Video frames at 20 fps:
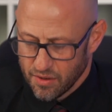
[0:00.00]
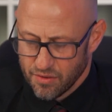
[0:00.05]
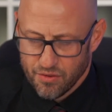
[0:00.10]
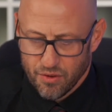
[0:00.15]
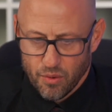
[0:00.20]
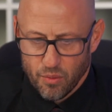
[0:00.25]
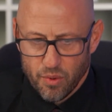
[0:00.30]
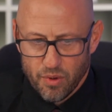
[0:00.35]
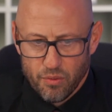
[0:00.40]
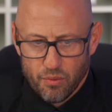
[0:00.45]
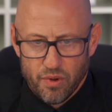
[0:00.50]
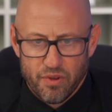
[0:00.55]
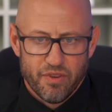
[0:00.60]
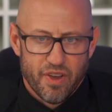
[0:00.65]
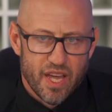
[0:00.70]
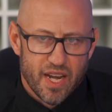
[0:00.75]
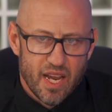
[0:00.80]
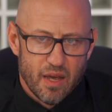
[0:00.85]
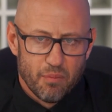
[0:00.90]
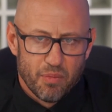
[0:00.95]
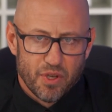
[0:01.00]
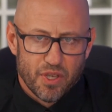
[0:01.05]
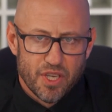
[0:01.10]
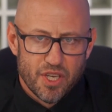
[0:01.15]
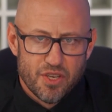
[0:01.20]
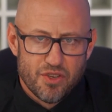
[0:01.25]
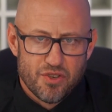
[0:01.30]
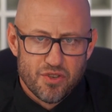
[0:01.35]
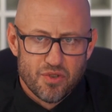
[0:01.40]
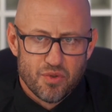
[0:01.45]
So we've had
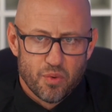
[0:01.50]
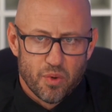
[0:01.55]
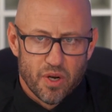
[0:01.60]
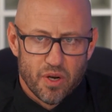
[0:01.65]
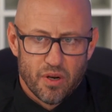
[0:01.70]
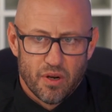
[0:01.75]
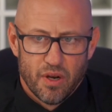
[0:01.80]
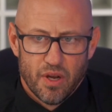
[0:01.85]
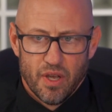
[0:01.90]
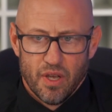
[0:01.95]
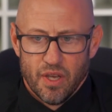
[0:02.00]
applications where